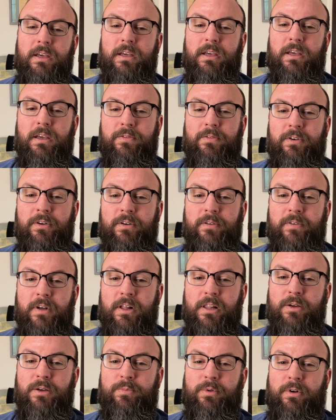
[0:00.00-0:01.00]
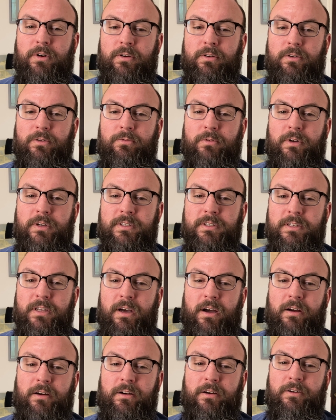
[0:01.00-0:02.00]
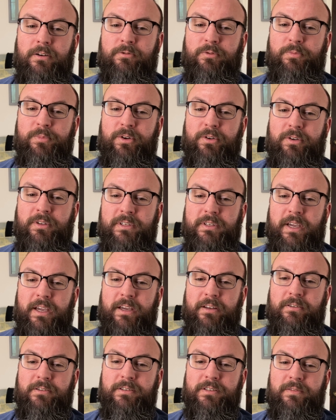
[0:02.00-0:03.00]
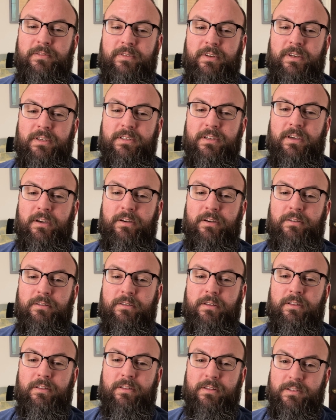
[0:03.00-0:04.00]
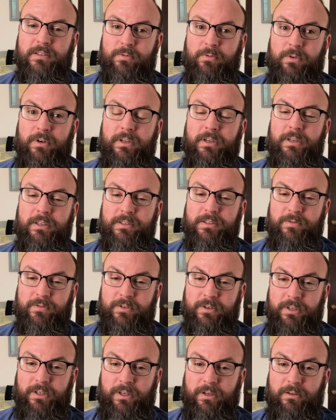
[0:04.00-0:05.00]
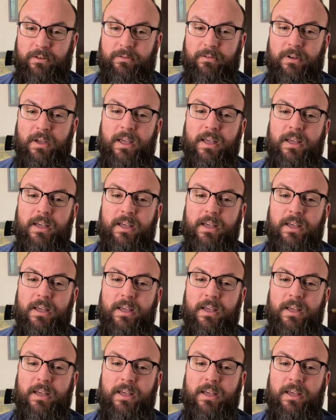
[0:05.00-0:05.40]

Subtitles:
If you're a developer who runs Docker and remote containers in VS Code, this one is for you.